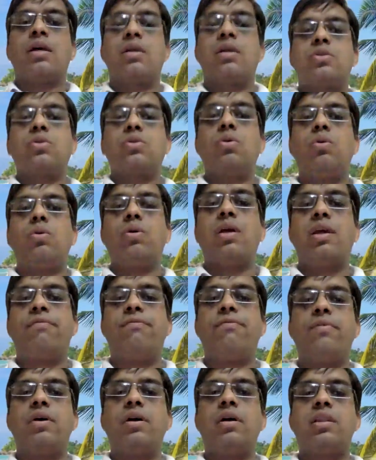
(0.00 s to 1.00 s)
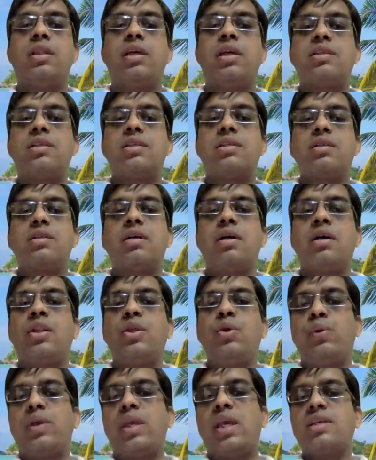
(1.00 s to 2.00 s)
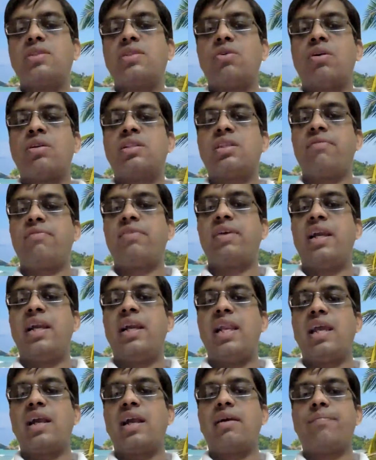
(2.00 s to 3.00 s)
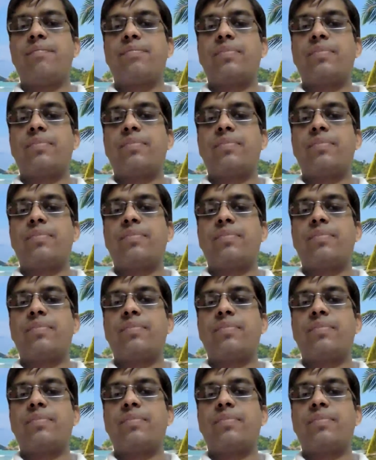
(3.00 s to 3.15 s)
So if there is a new case or severe headache,